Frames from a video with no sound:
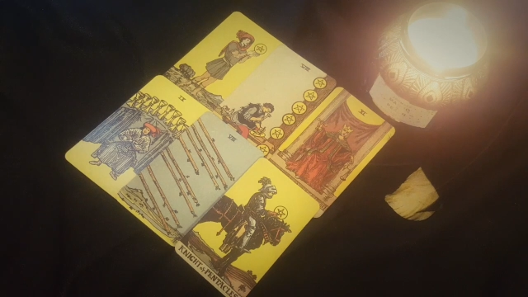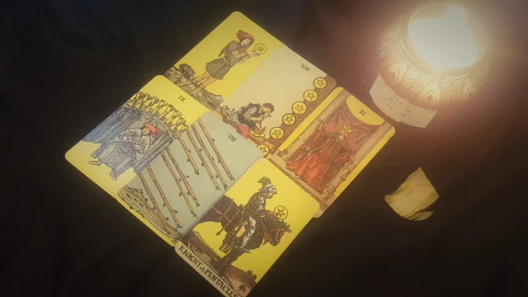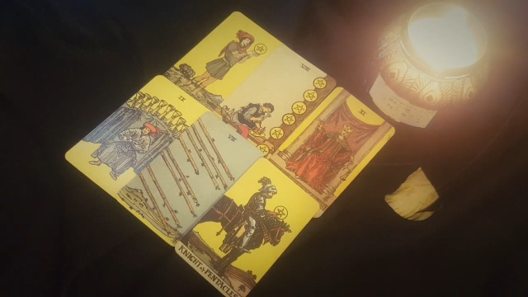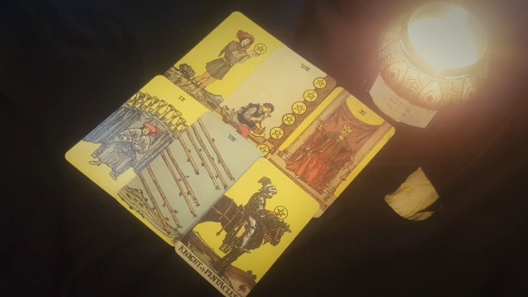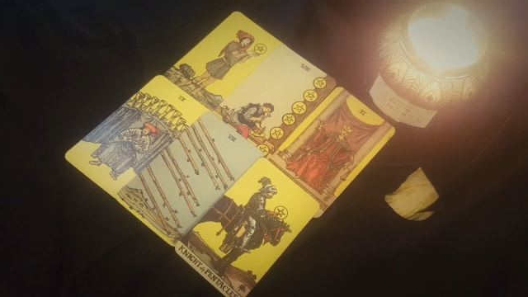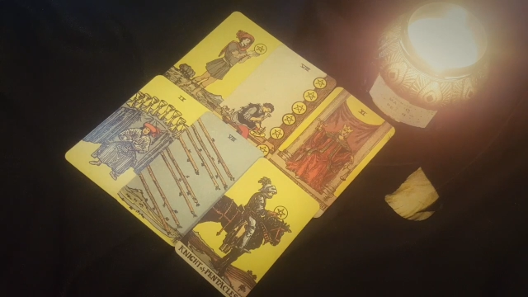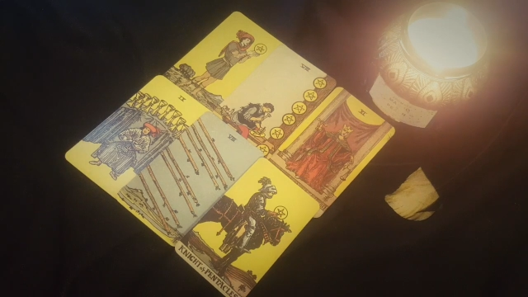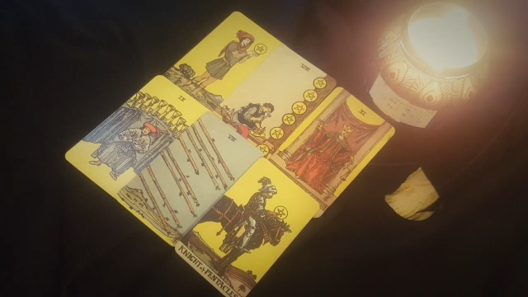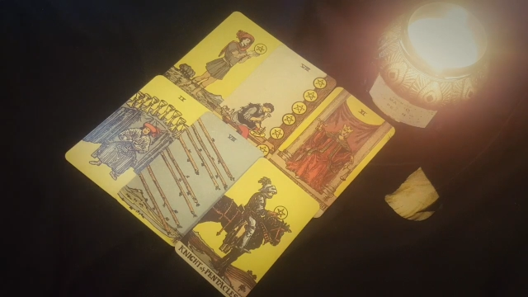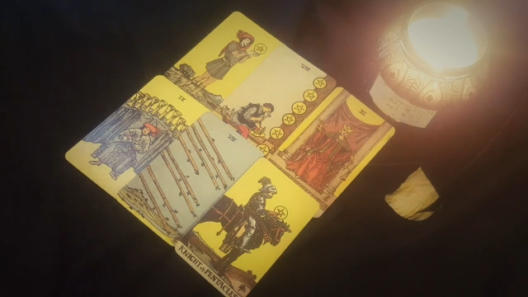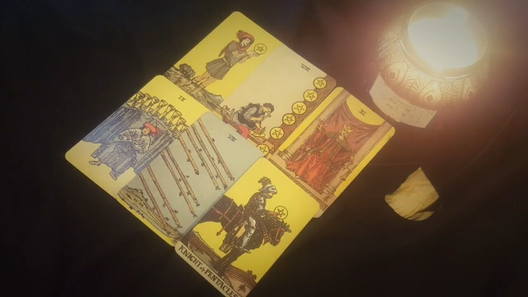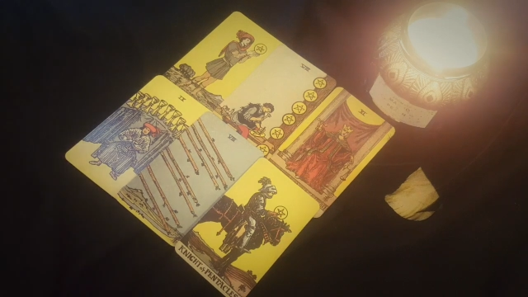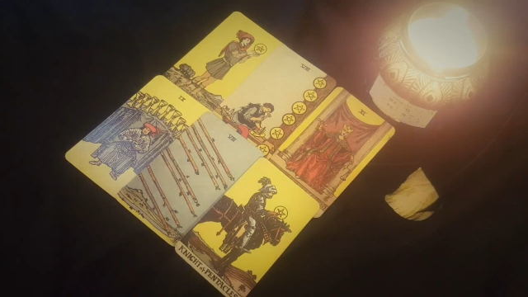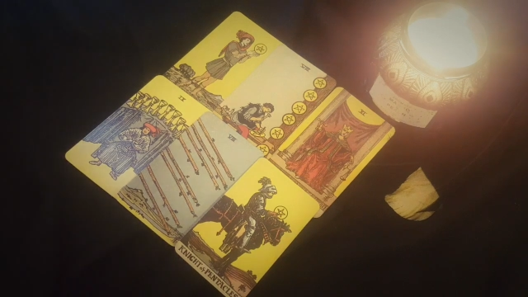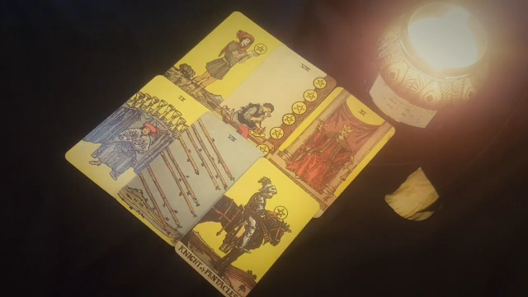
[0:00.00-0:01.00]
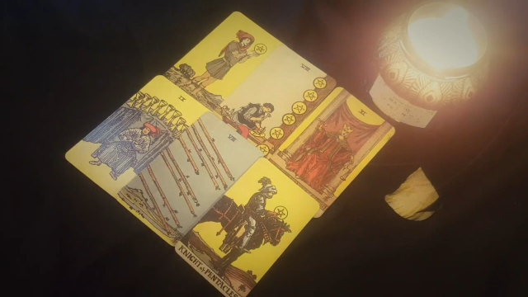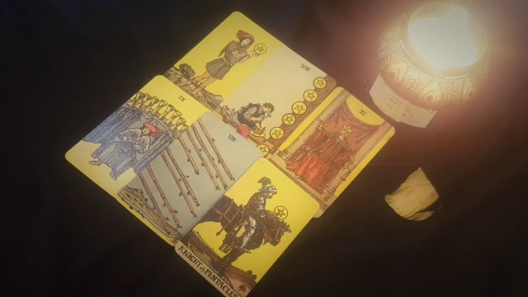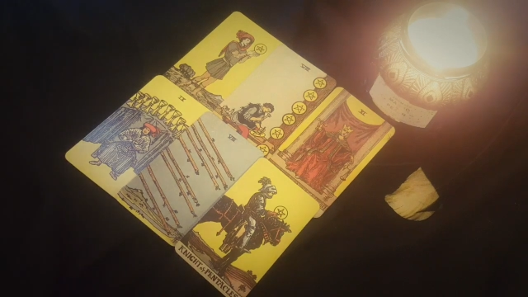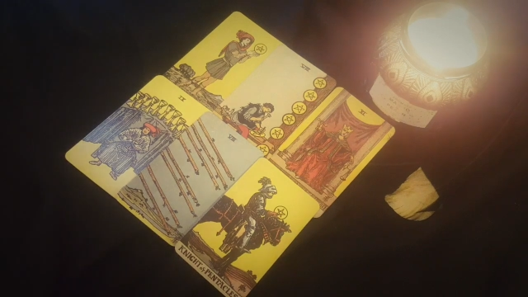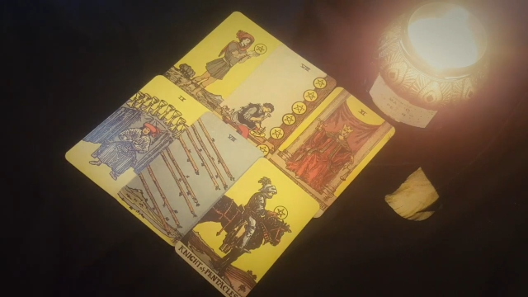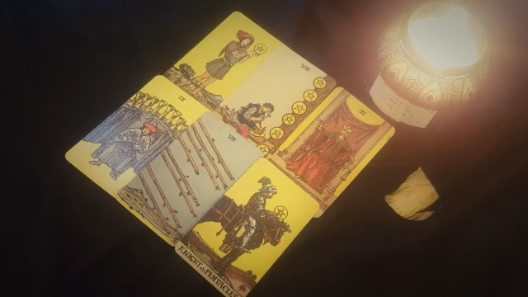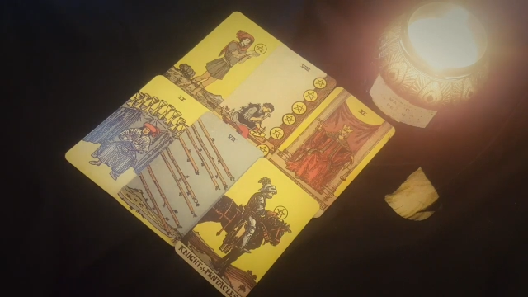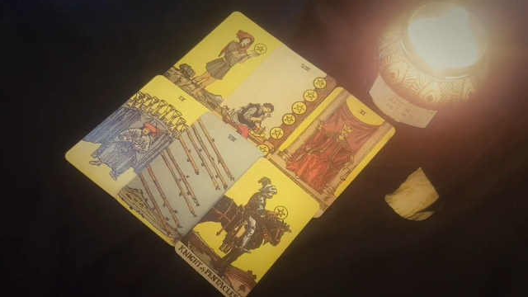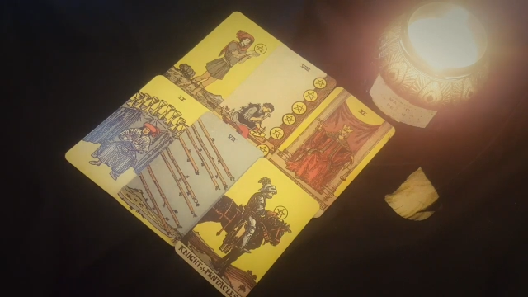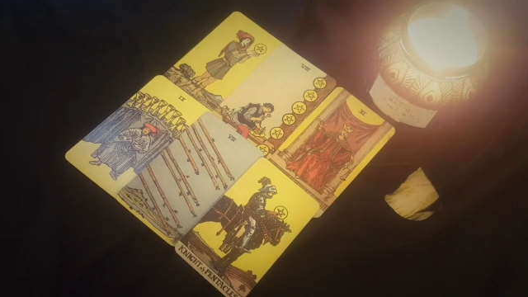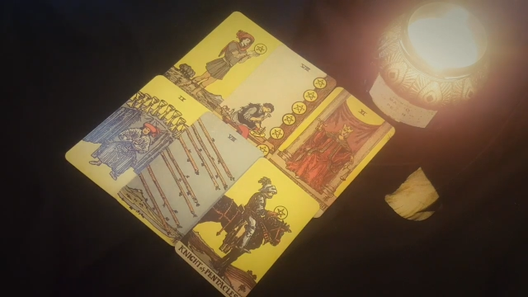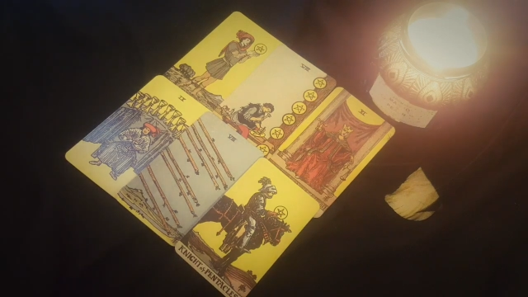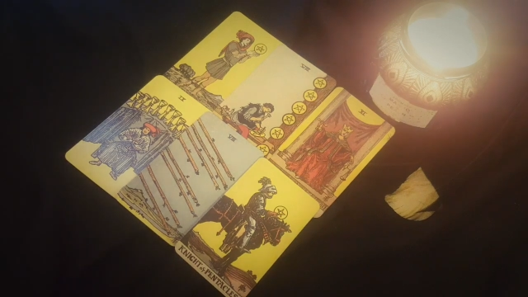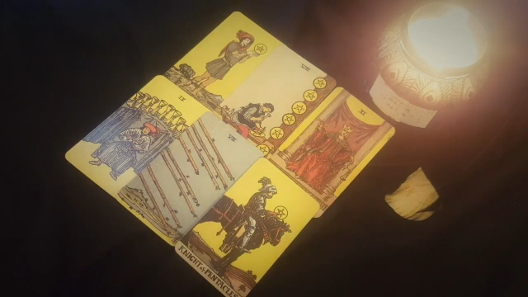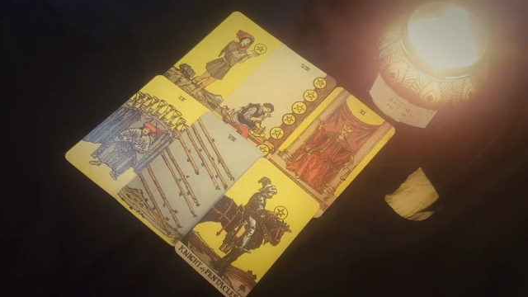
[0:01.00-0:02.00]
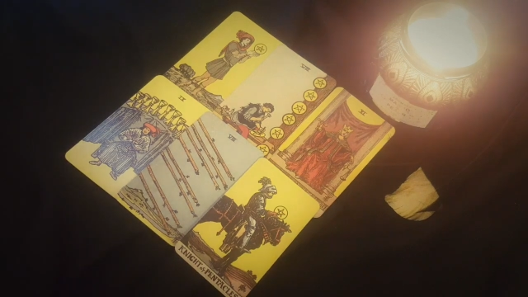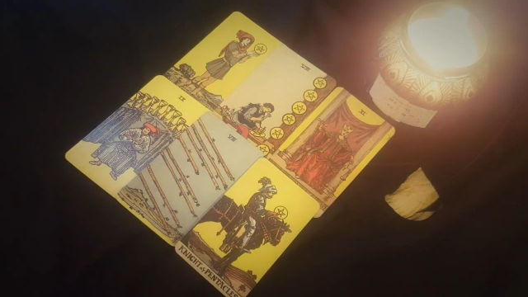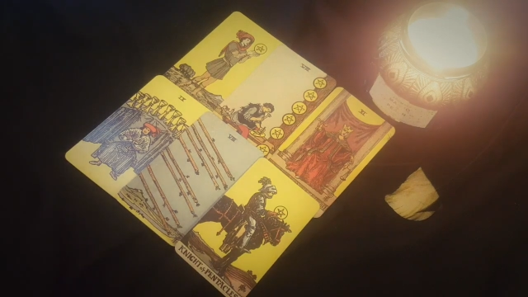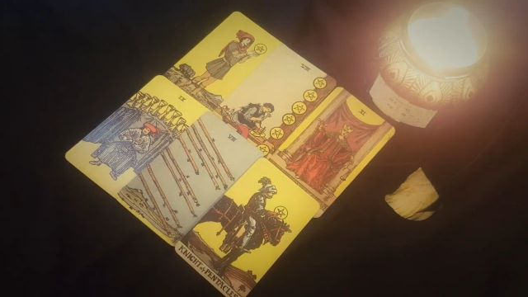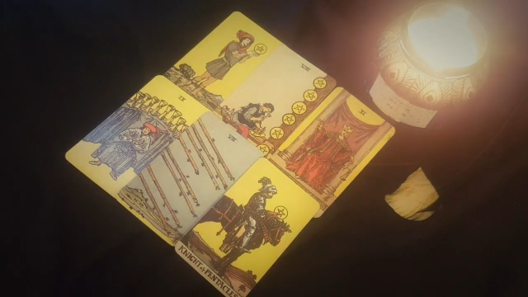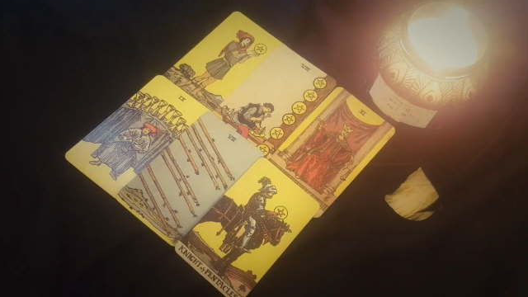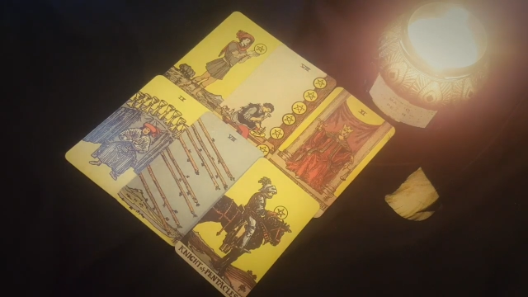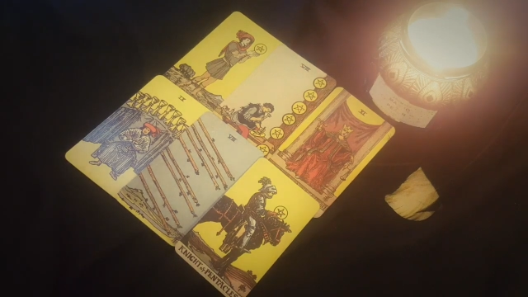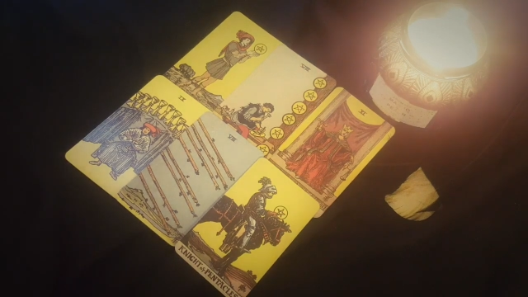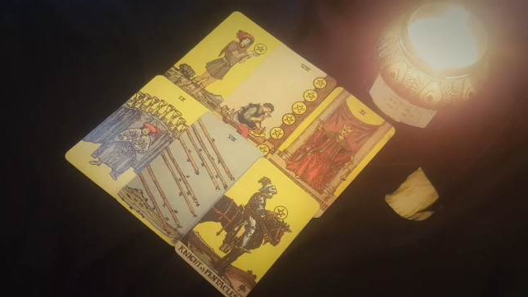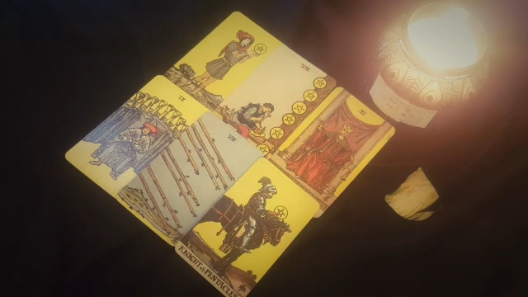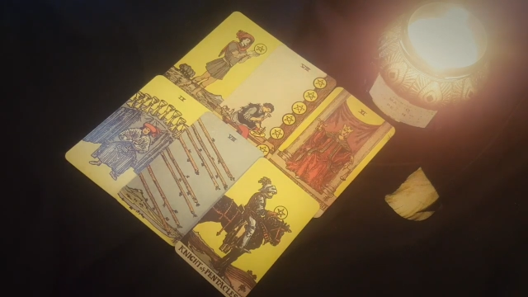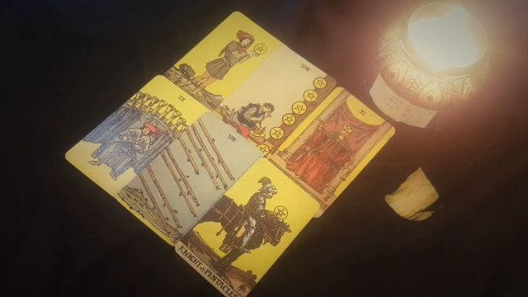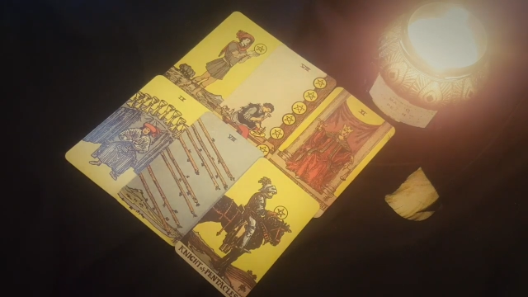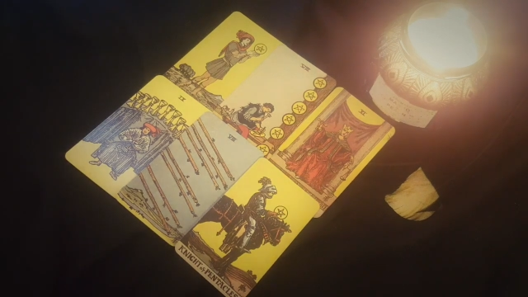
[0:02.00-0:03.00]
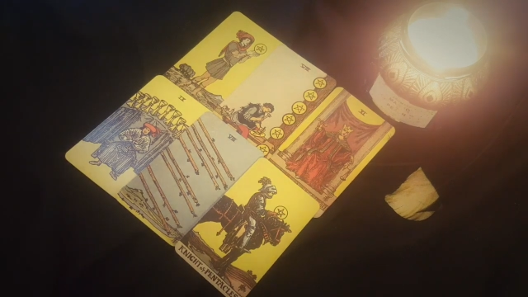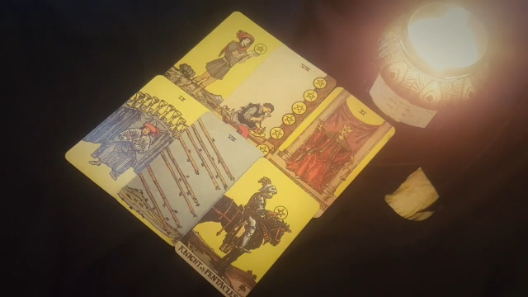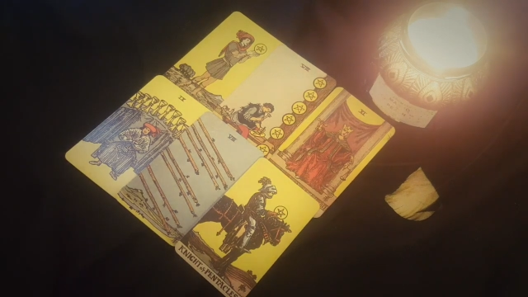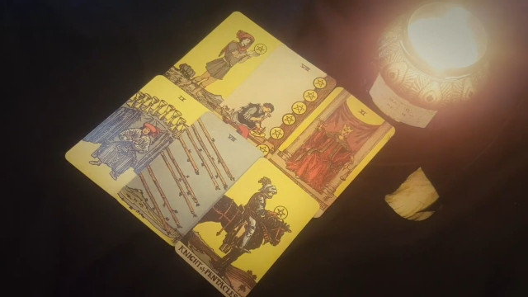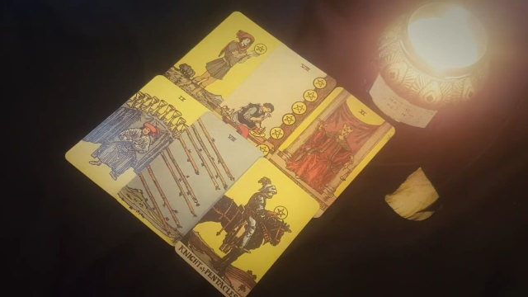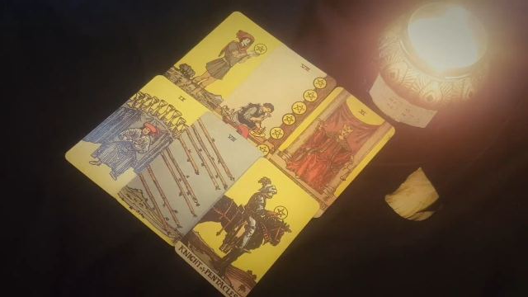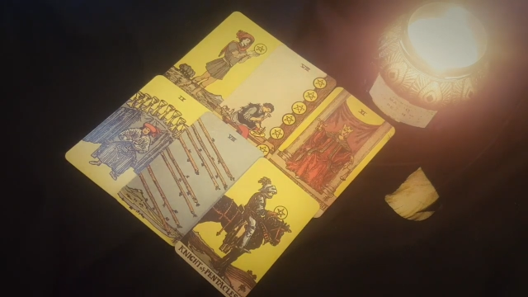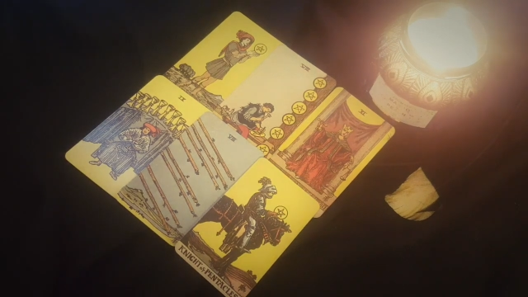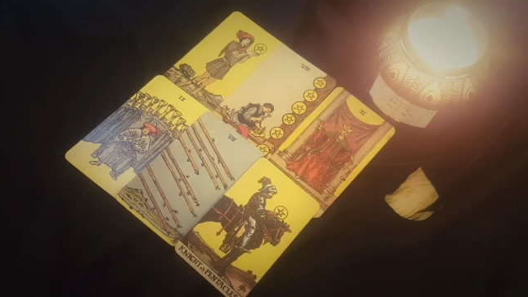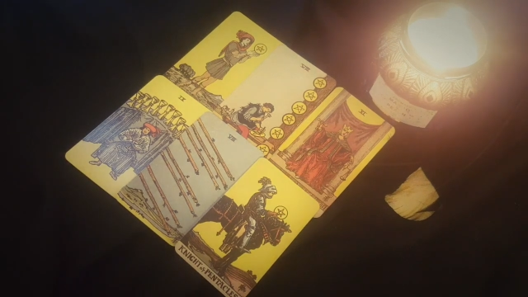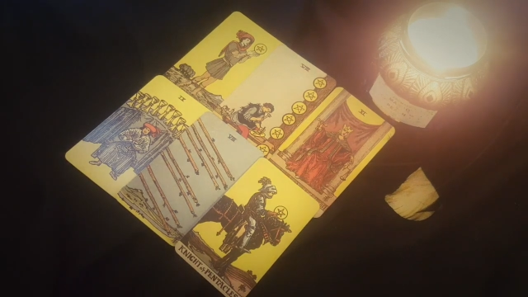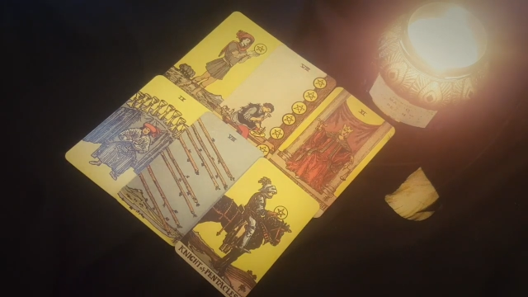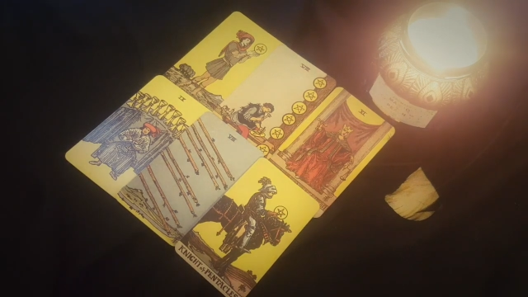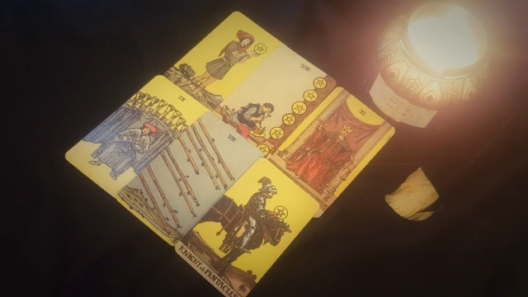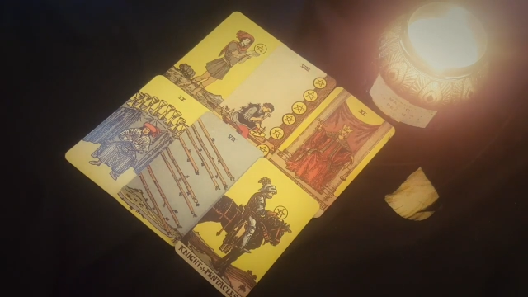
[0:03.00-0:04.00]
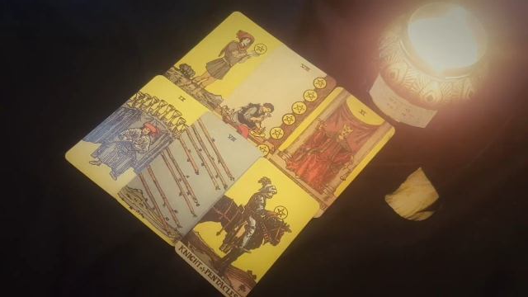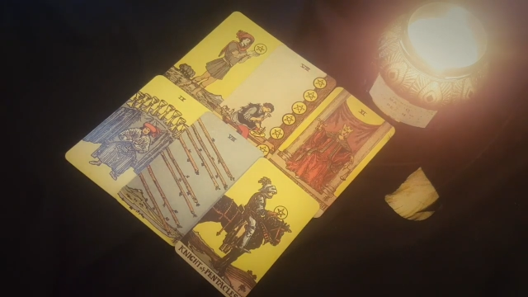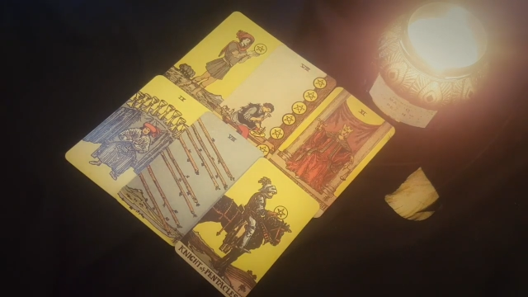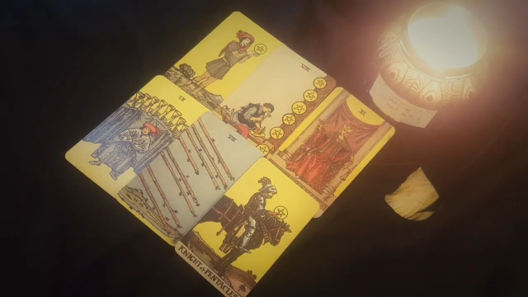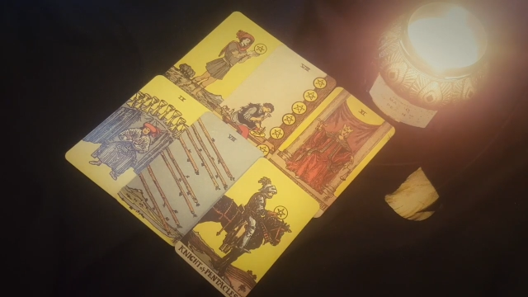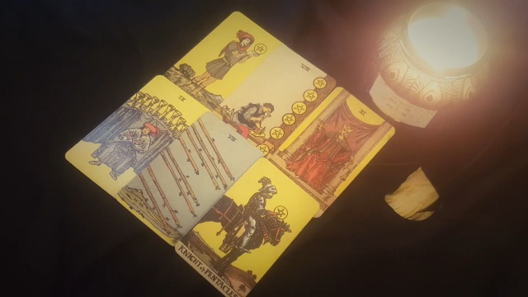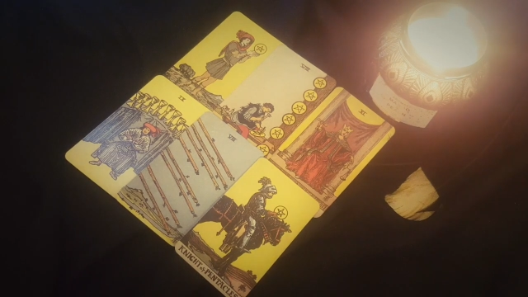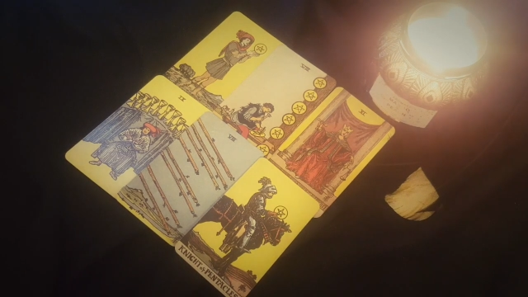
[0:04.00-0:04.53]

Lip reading: Nobody's mouth can be seen.